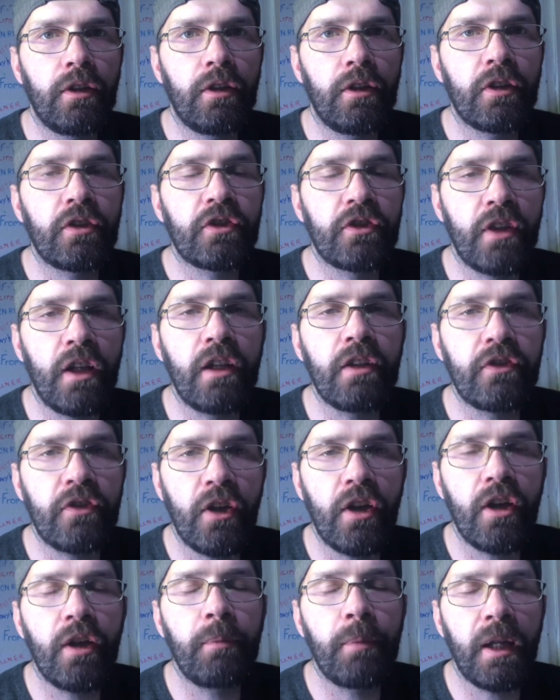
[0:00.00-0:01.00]
you're still a
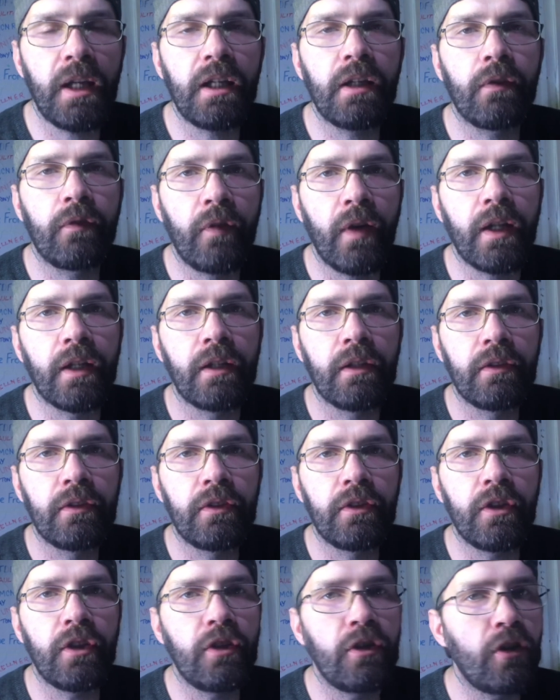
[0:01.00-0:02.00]
Terminator fan.
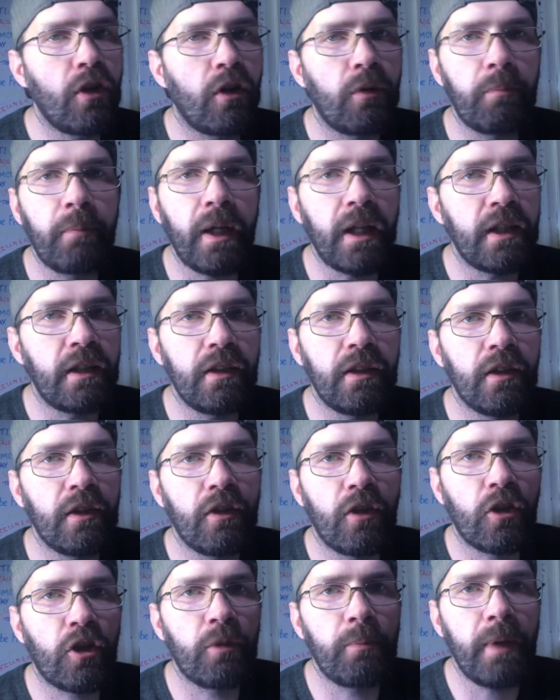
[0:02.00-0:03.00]
You're not making, you're
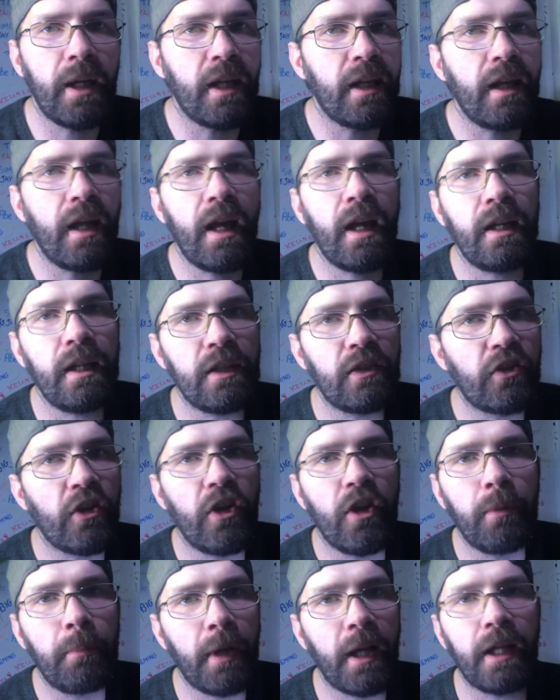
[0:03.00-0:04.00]
not committing any
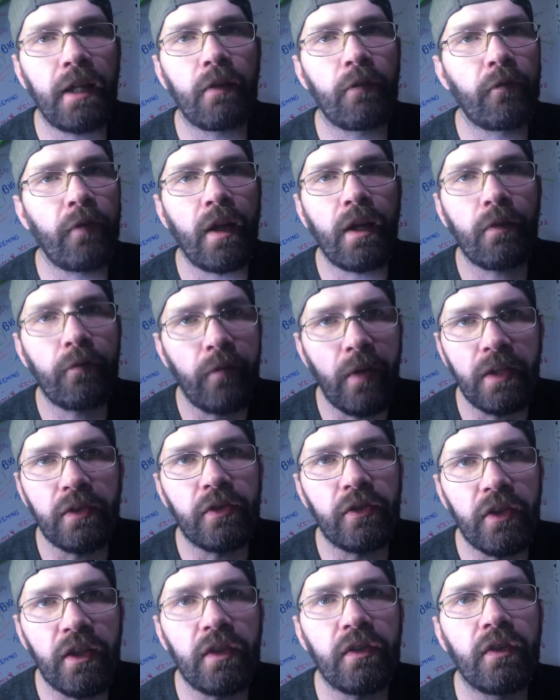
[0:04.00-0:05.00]
Terminator fan
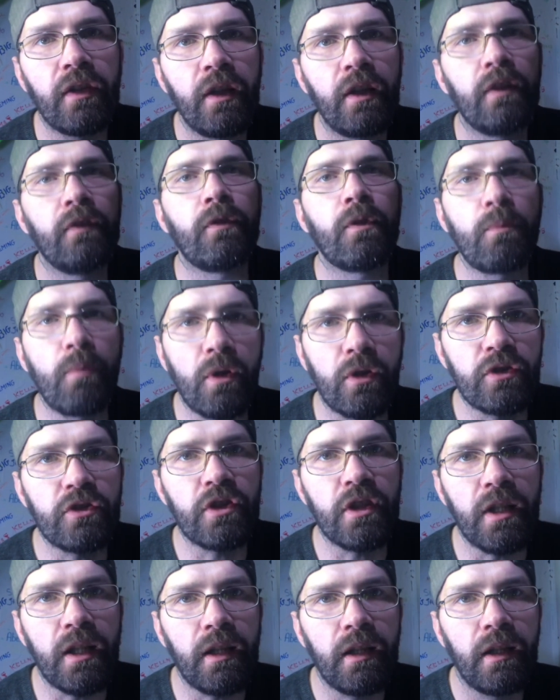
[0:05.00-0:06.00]
offences for
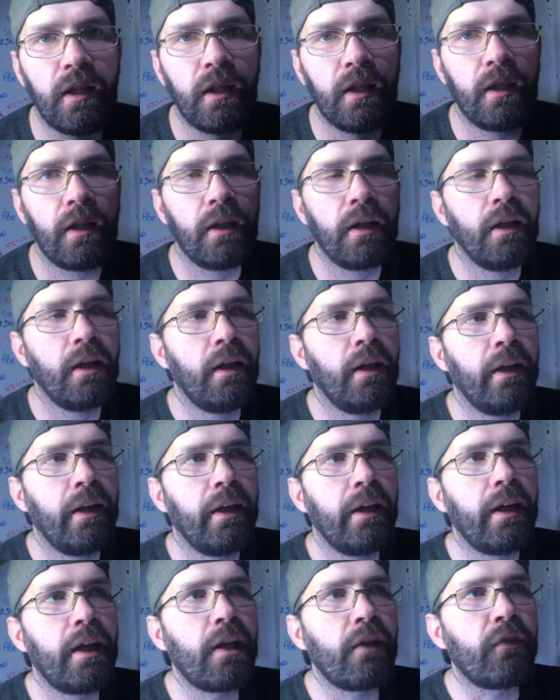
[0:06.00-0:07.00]
watching it.
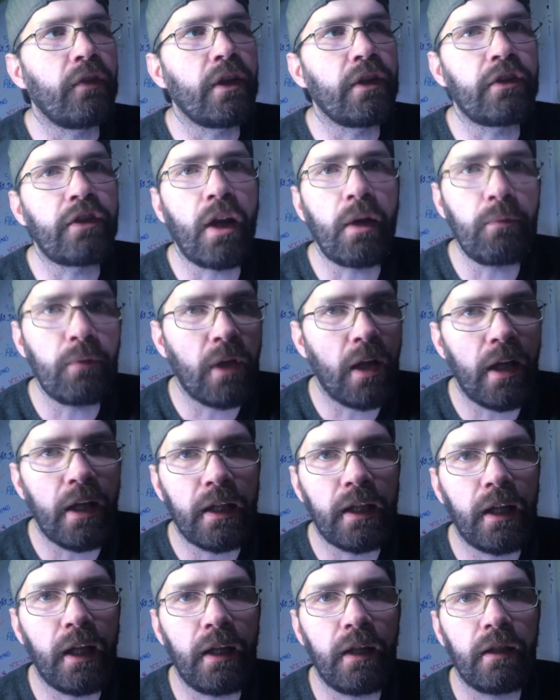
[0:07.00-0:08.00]
If you don't
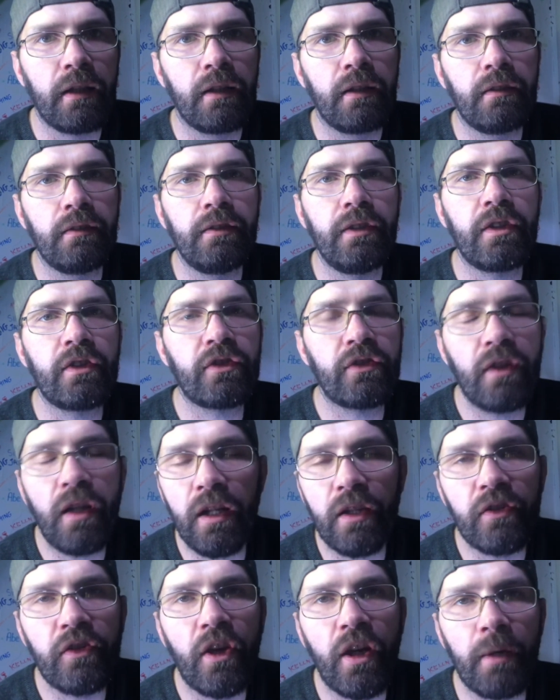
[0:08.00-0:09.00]
like it, you're still
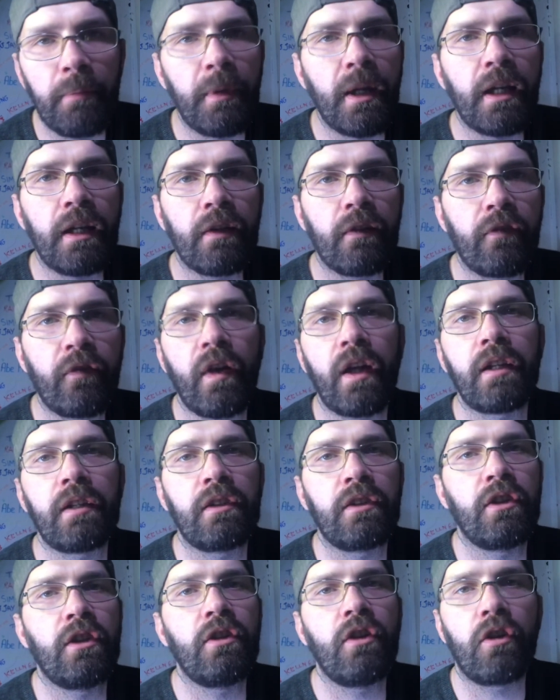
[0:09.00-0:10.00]
a Terminator fan.
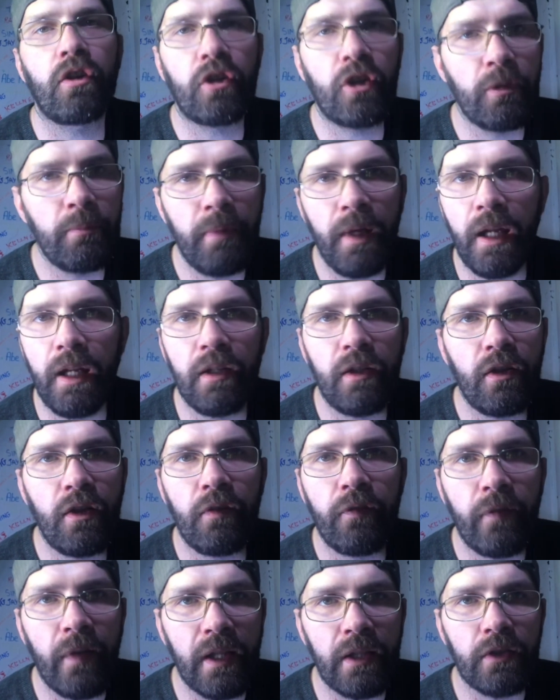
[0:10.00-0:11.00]
You're not committing an
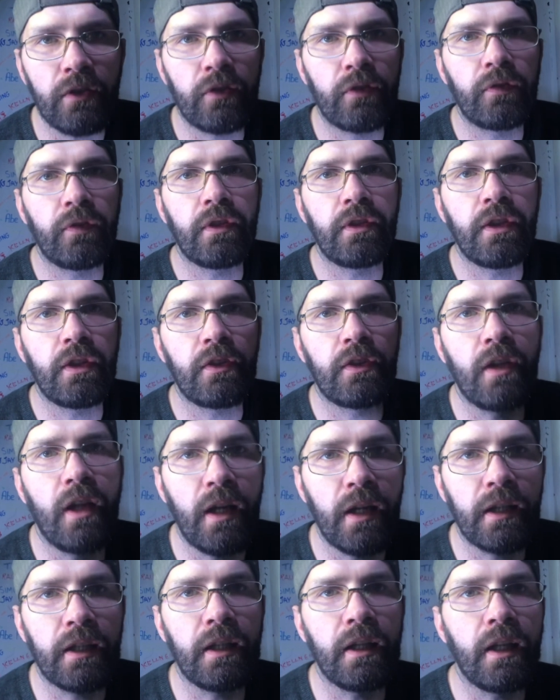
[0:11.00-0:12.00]
offence for
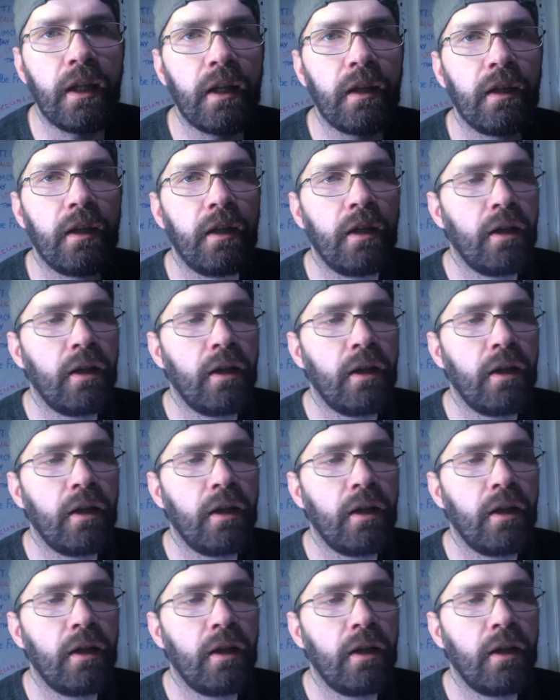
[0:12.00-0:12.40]
disliking it.